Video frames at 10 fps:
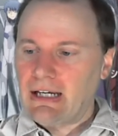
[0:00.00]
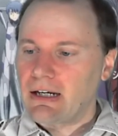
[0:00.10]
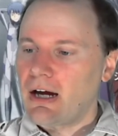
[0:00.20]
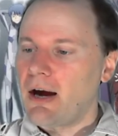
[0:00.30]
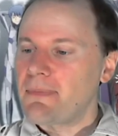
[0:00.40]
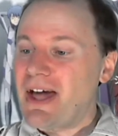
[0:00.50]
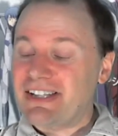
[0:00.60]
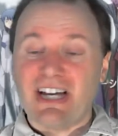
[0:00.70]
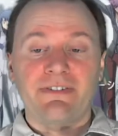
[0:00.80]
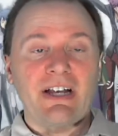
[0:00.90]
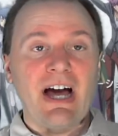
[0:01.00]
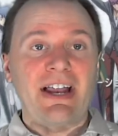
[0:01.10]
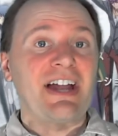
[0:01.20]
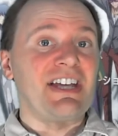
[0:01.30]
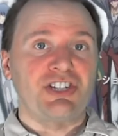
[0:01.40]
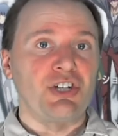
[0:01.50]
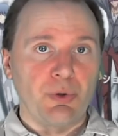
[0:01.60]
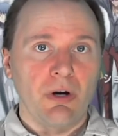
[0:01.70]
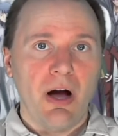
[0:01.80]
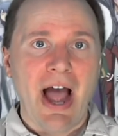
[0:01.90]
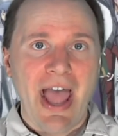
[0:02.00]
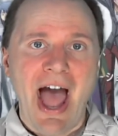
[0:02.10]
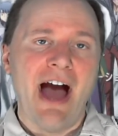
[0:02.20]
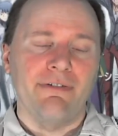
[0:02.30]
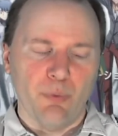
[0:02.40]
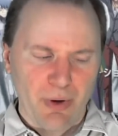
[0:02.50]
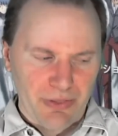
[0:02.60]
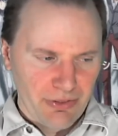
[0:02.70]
That is kind of an issue I have with